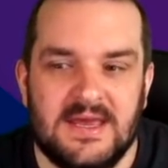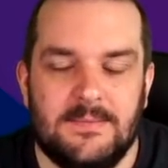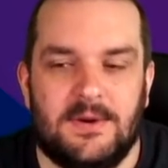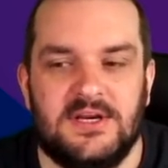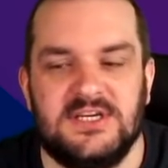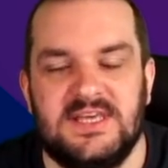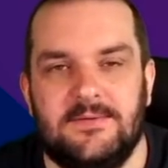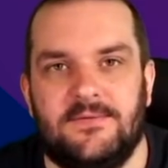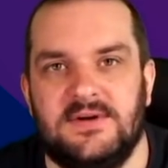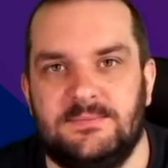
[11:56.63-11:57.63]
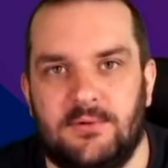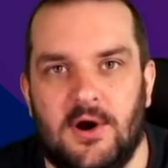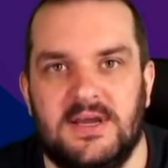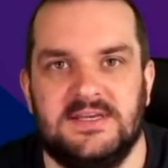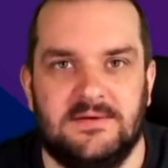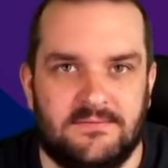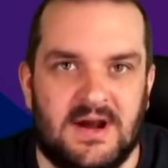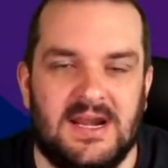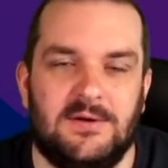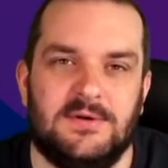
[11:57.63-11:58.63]
but I just think for his price and the
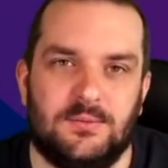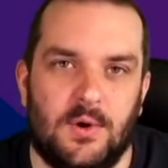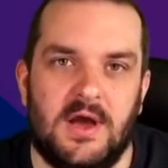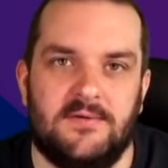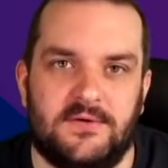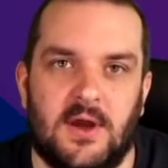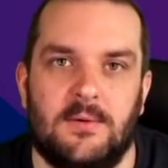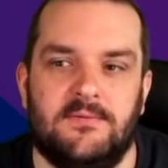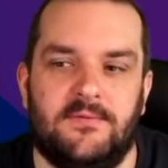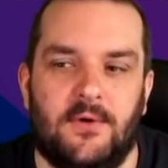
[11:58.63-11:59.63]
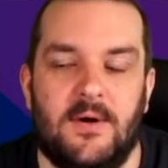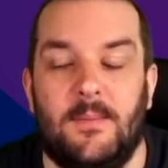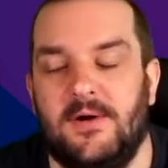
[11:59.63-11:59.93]
value, it's worth going for. I might